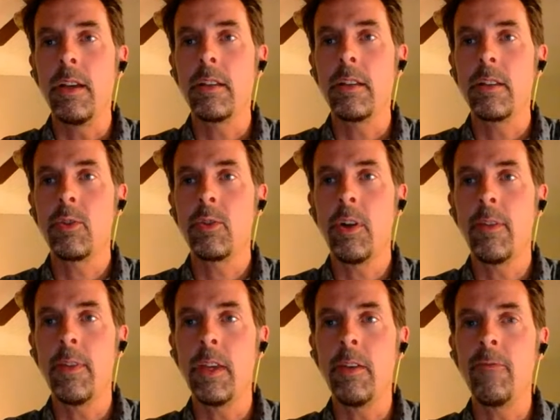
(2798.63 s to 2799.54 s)
sort of
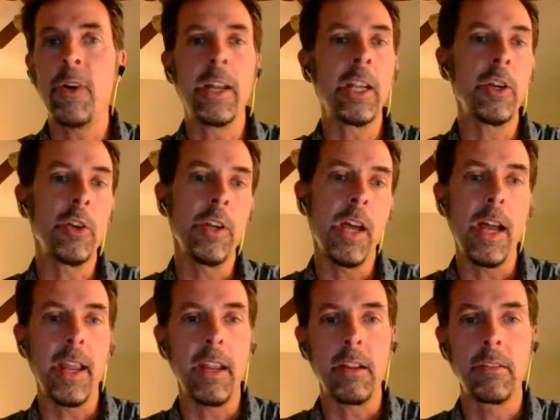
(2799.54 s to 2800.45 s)
a Funny or
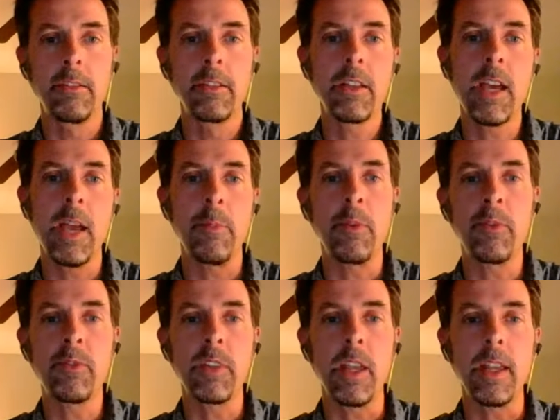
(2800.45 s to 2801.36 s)
Die type of
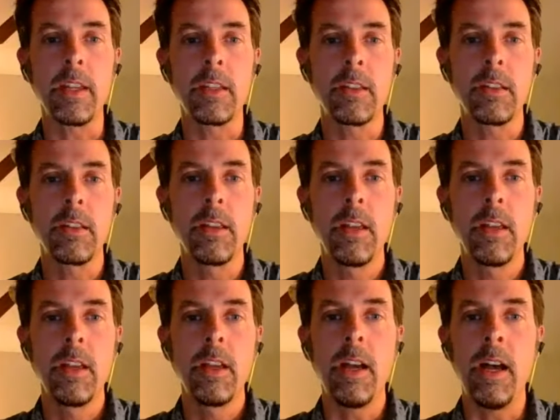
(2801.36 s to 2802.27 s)
site.
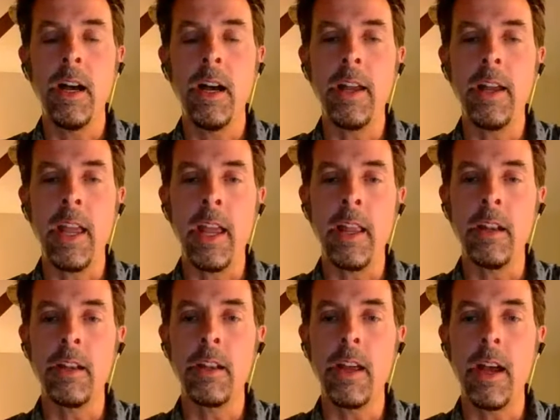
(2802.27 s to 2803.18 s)
Right.
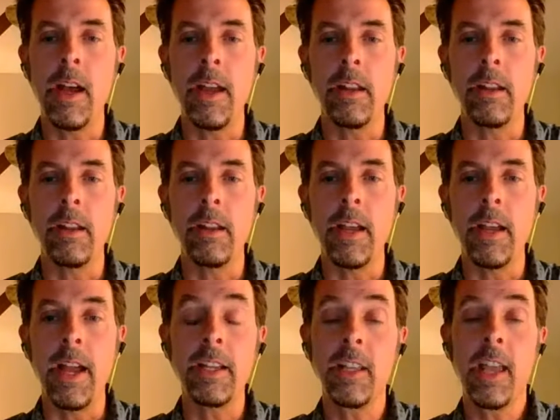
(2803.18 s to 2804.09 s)
And I
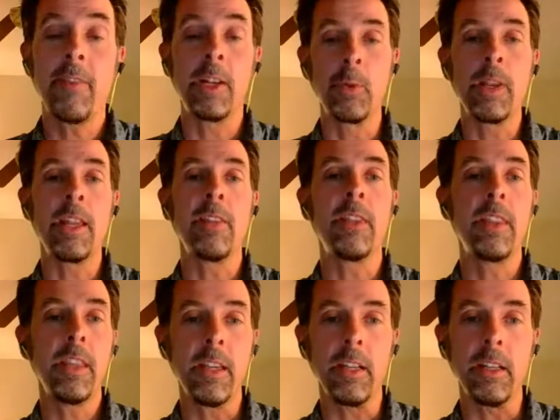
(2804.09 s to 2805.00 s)
actually have a degree in
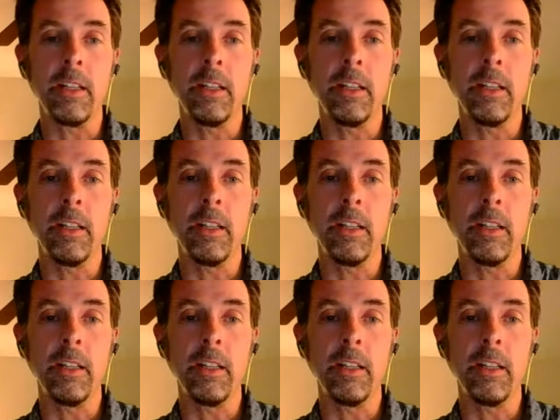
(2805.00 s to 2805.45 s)
theater.